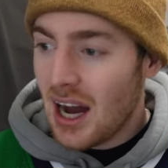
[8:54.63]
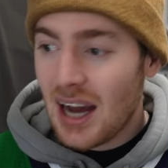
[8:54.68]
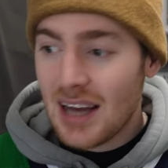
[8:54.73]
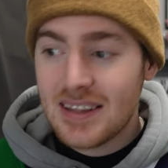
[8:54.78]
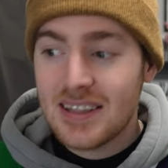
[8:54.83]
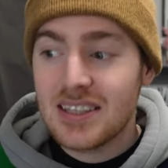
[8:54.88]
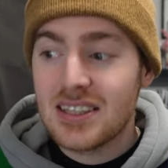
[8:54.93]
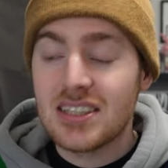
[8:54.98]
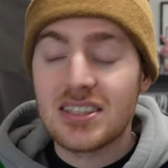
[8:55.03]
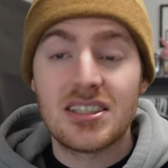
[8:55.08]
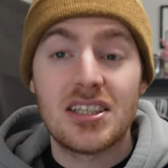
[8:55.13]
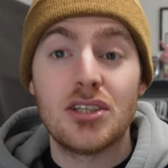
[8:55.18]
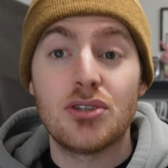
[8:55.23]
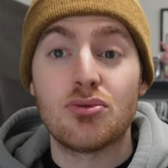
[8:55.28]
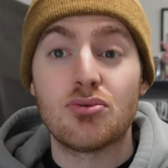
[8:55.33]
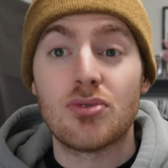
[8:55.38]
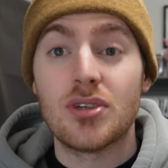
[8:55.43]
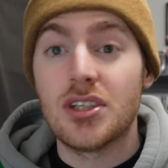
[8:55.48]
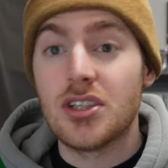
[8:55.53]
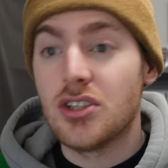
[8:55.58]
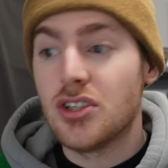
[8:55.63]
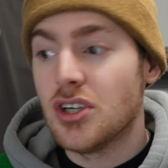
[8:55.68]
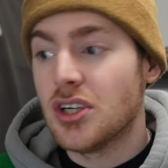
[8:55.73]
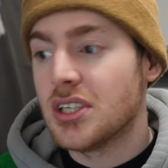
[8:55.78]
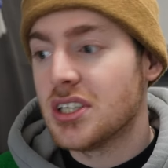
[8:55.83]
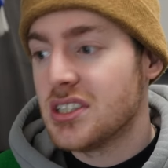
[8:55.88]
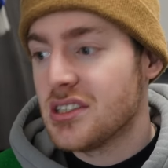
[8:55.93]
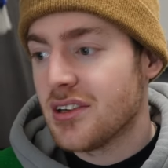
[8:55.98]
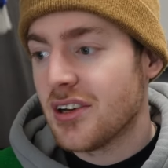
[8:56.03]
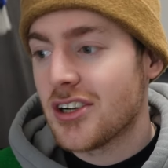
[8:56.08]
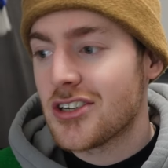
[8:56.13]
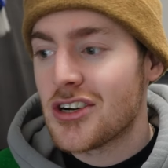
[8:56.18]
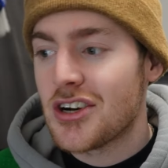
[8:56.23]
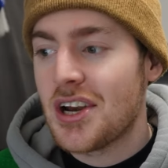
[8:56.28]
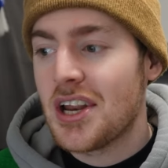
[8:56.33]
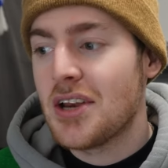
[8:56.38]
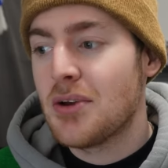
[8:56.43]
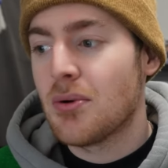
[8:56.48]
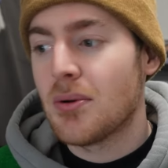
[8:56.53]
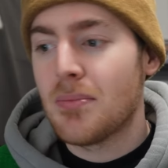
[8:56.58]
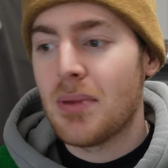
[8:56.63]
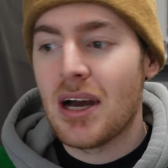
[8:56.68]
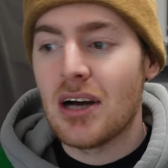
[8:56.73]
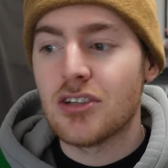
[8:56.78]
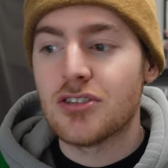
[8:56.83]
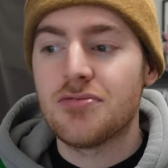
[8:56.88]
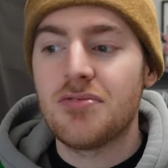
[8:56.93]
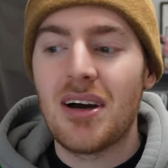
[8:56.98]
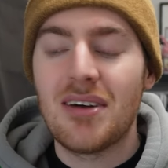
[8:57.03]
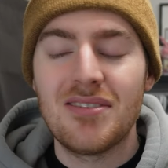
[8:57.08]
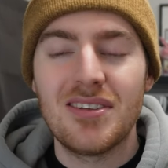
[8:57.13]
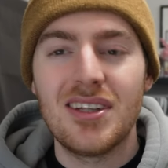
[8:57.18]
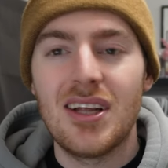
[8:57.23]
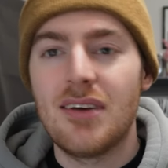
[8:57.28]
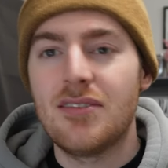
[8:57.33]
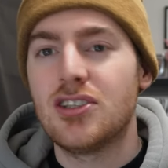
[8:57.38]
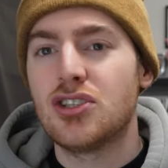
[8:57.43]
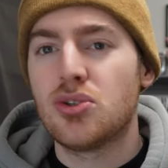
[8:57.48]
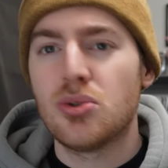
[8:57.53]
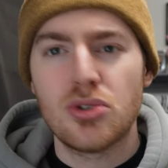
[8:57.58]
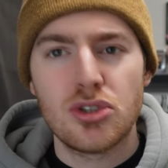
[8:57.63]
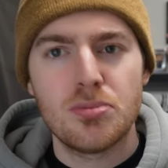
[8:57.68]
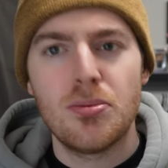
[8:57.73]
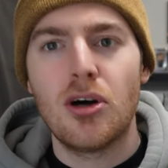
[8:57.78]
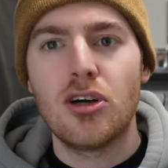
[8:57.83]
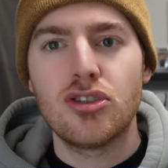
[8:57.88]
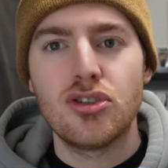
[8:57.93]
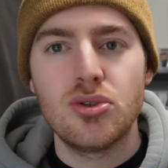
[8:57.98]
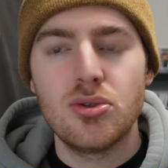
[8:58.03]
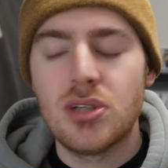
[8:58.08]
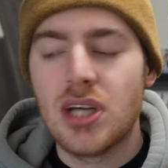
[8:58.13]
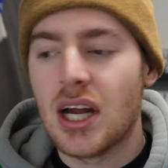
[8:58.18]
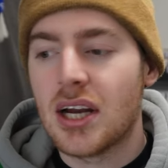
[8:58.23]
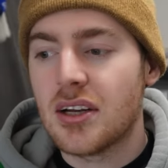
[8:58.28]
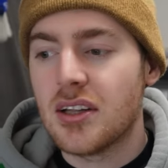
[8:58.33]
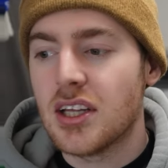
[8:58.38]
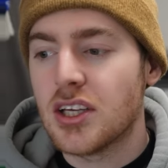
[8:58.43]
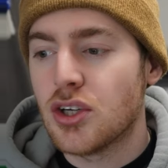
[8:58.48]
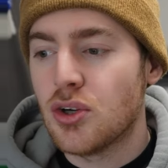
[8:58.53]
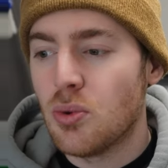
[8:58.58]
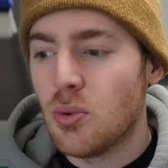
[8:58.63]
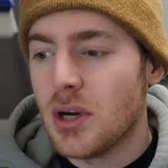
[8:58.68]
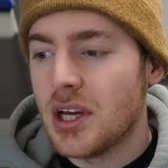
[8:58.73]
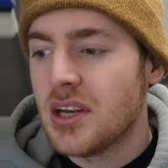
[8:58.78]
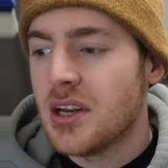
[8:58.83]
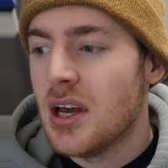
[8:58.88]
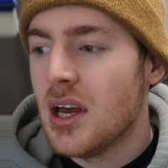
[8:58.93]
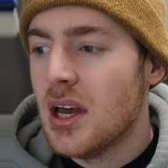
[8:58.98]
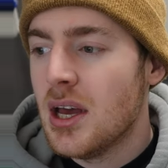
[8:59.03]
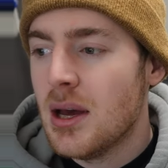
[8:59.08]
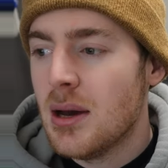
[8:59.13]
I think this kid's really good. He's 181 pounds, 5'11", so a small dude, kind of like Quinn.